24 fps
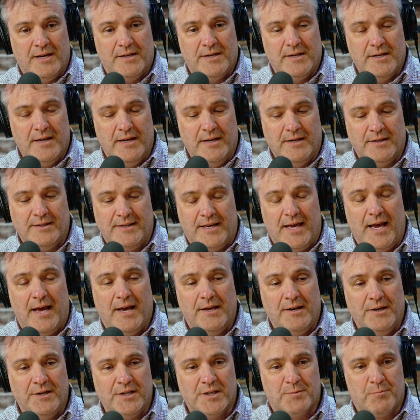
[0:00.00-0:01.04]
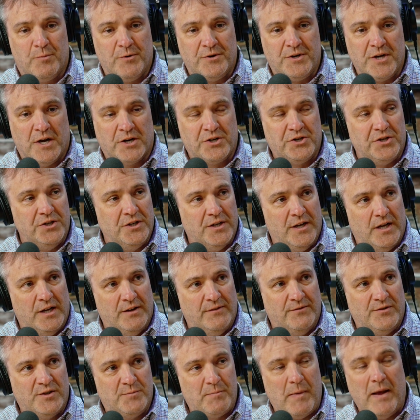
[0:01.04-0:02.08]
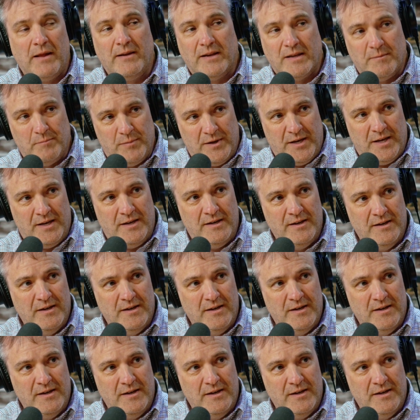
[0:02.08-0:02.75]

in Cannon's production of the Spelling Bee